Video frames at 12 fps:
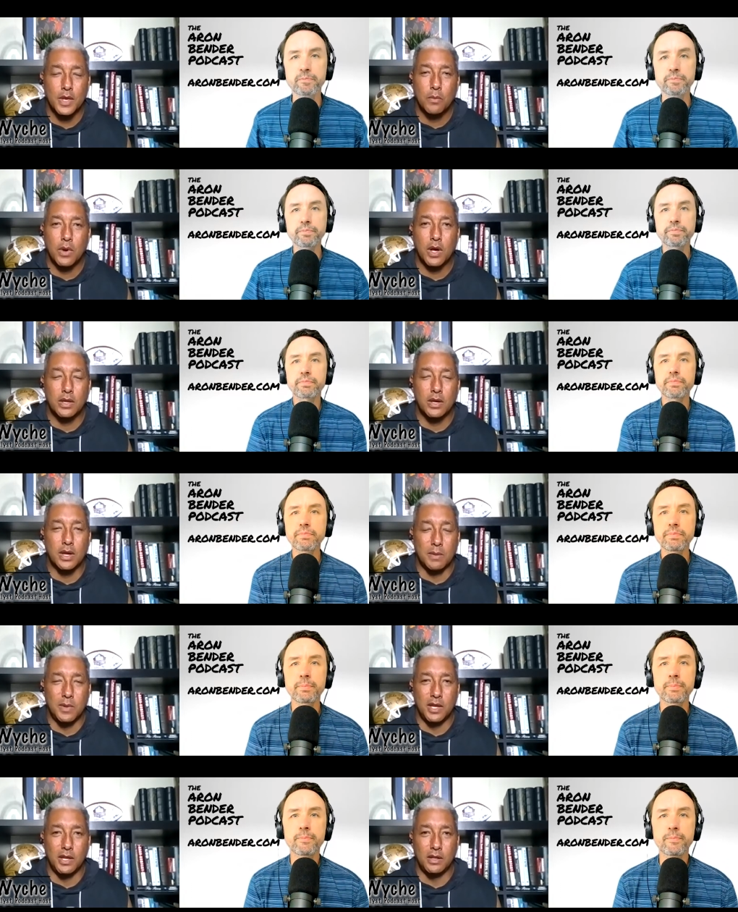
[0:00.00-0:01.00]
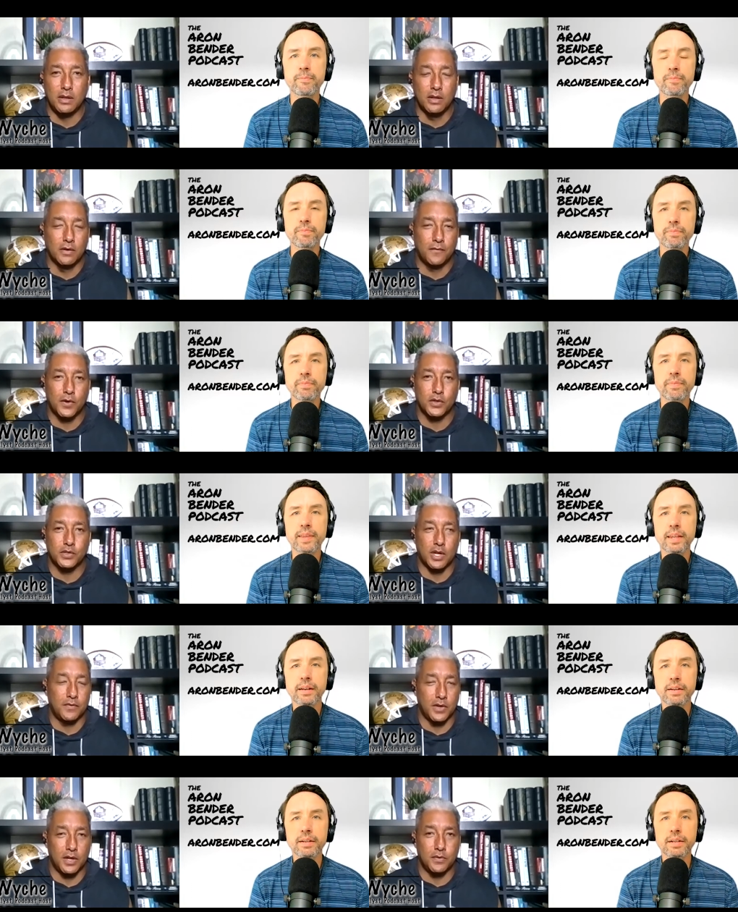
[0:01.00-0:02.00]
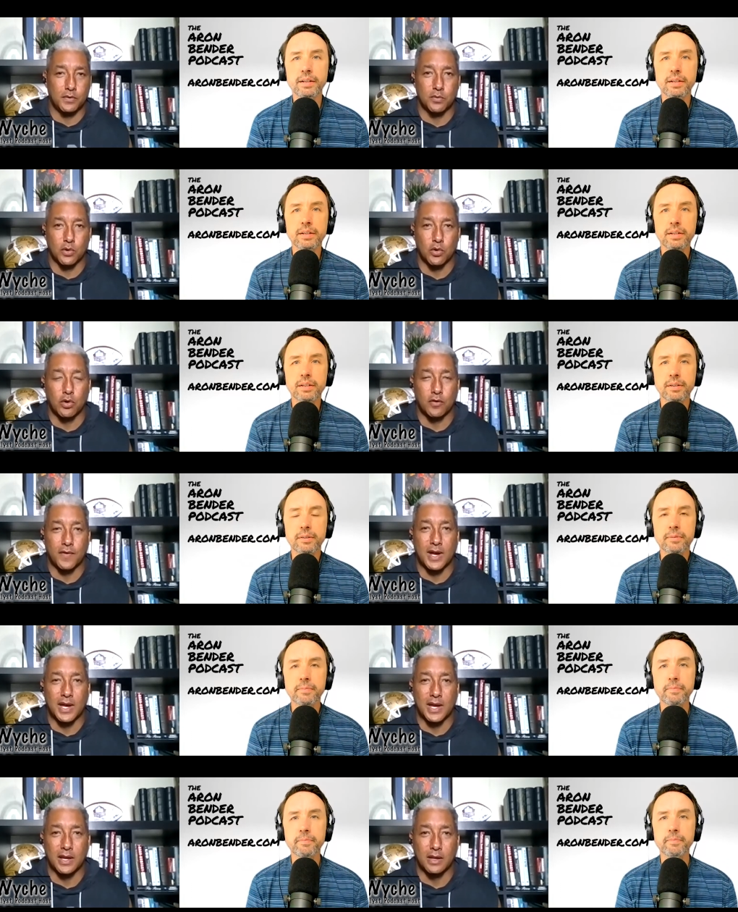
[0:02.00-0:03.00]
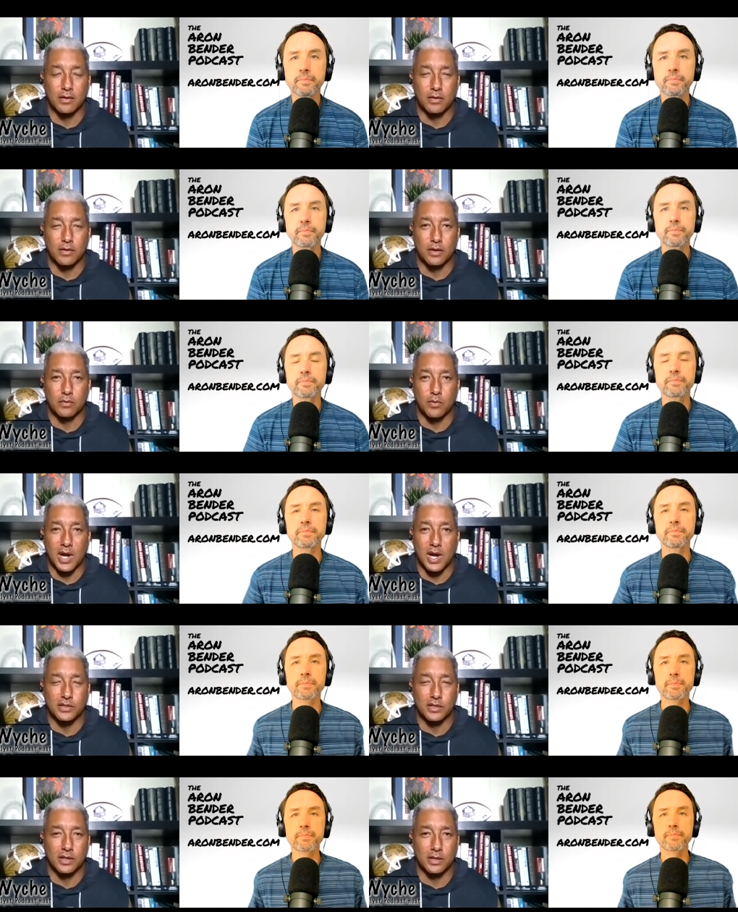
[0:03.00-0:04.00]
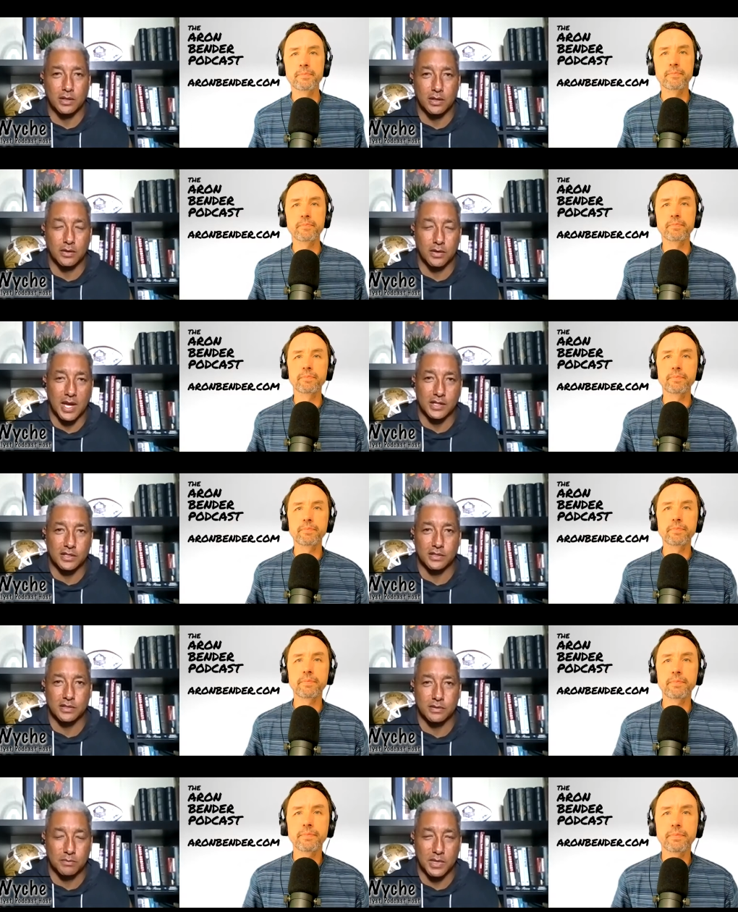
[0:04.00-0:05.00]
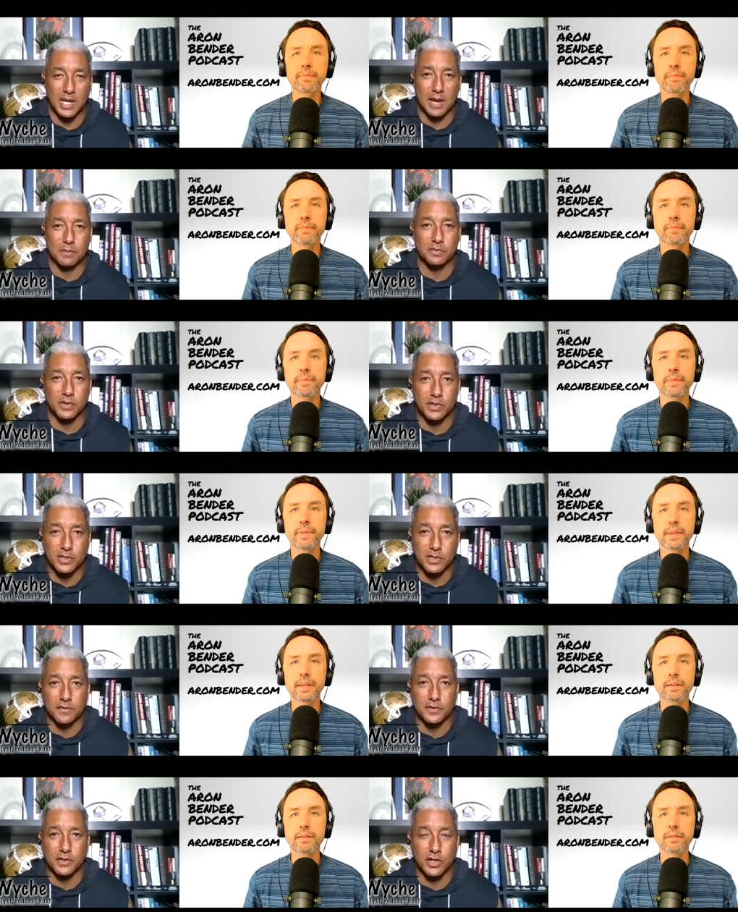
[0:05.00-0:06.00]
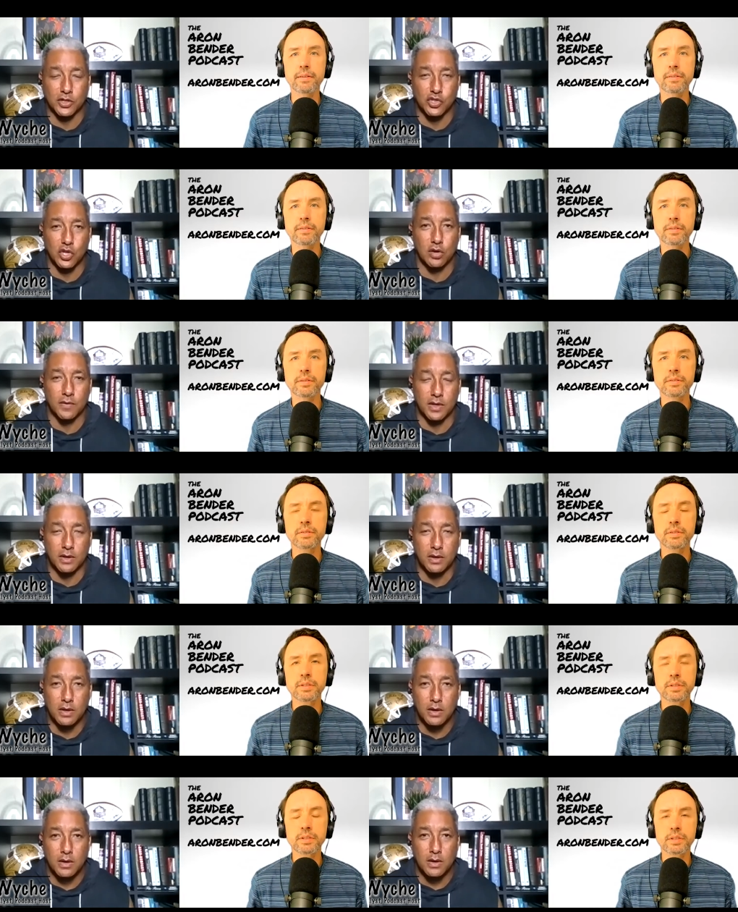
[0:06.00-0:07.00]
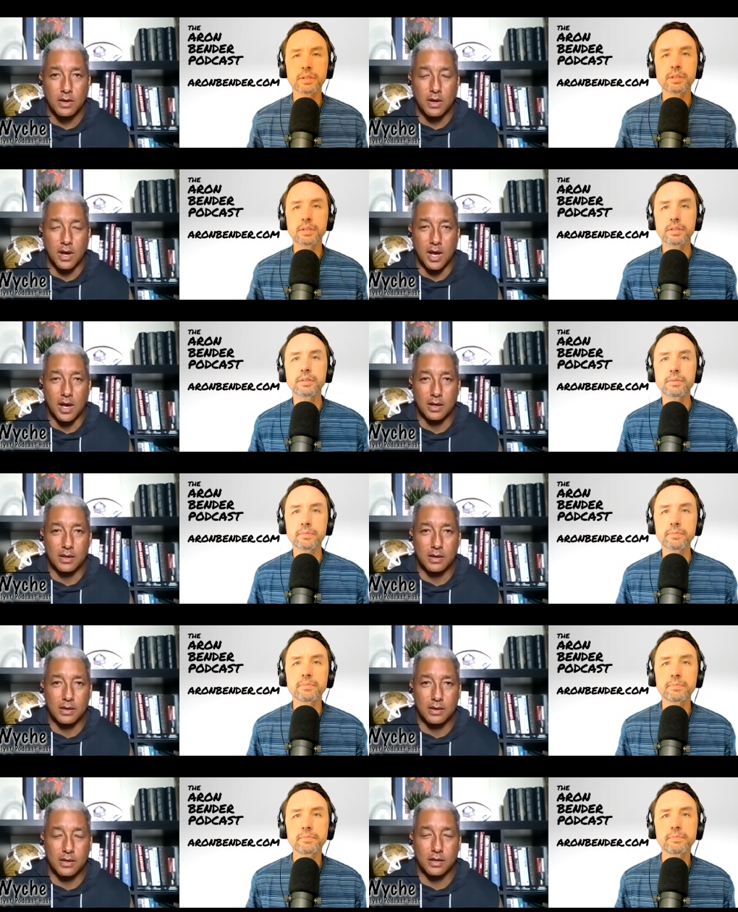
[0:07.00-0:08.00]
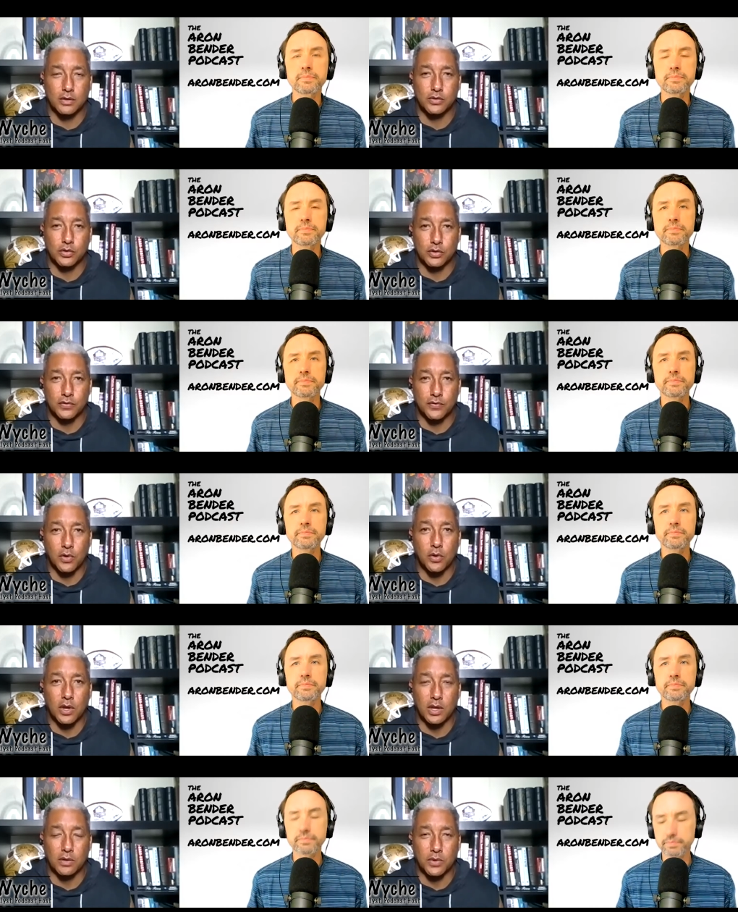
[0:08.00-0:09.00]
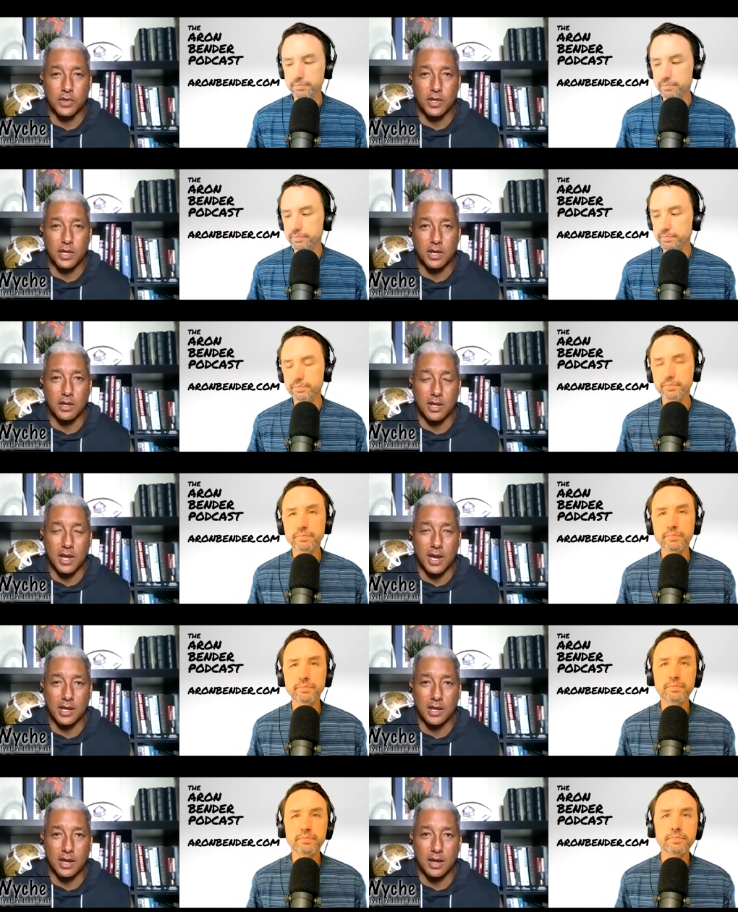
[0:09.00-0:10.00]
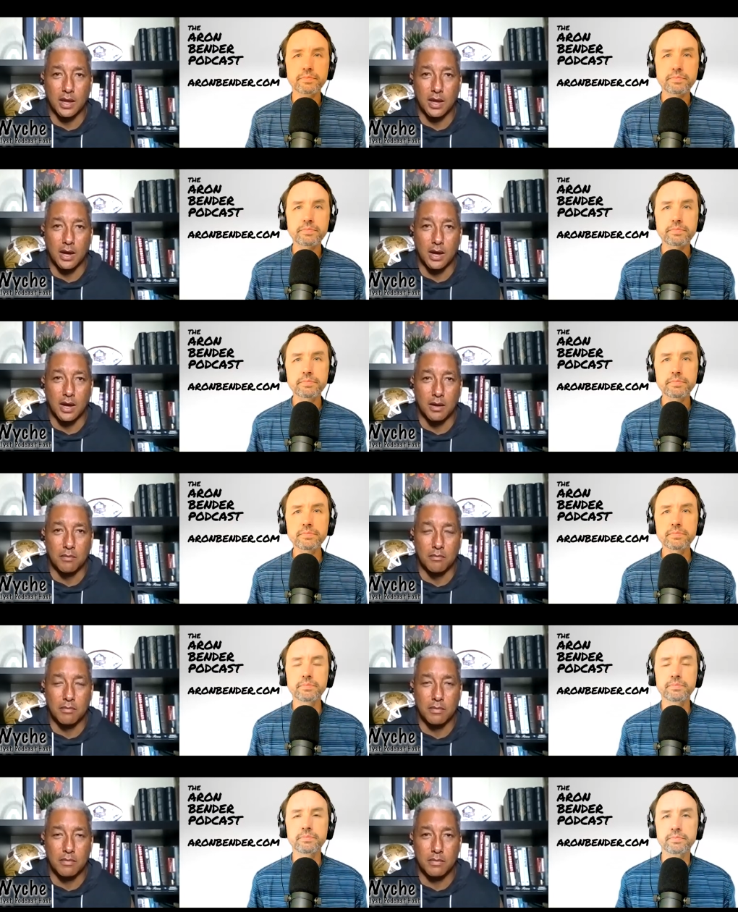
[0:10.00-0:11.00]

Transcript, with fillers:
Speaker 1: Well, look, I mean, you know, first off, nothing was more horrifying than watching, you know, the ex Minneapolis police officer Derek Chauvin uh, kill George Floyd with a knee on the neck. Um,